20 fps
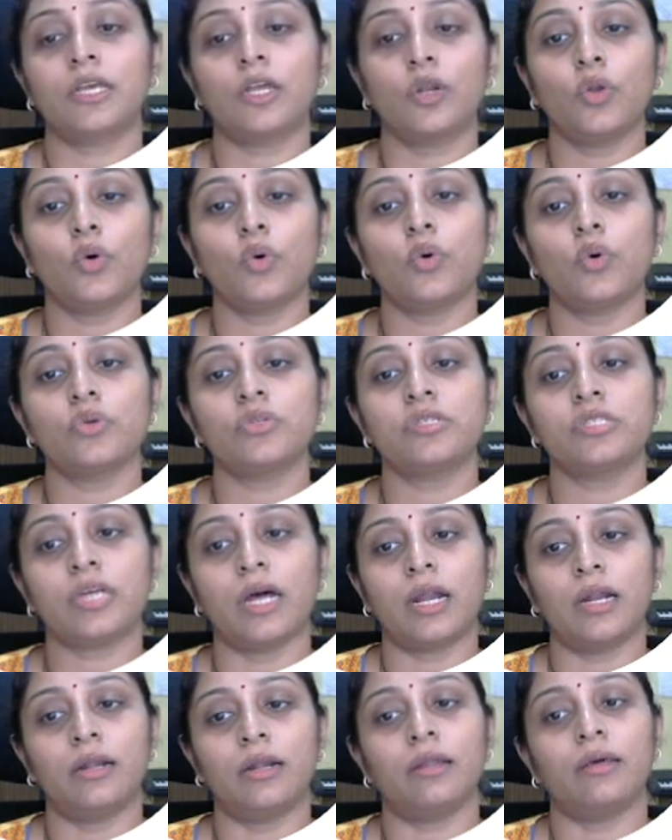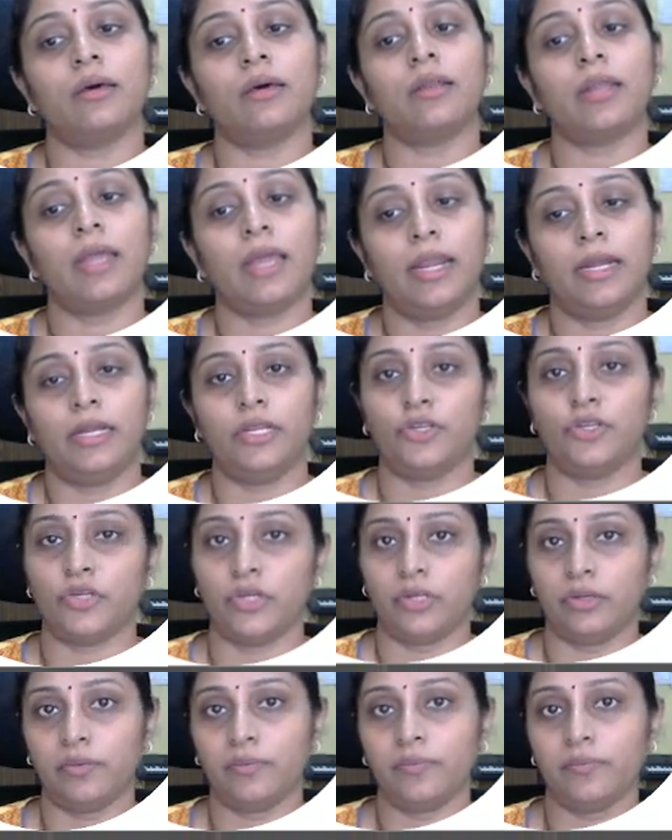closed under addition,
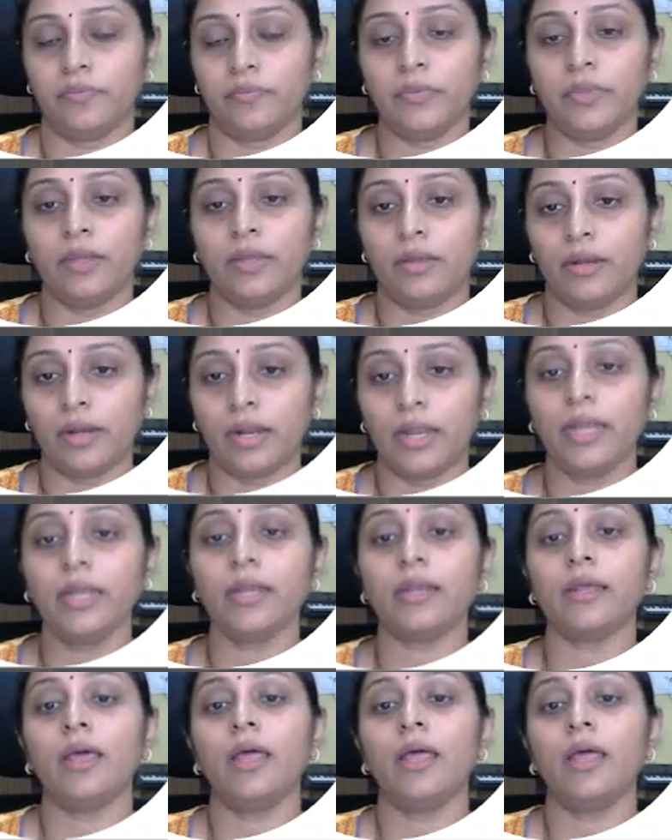right?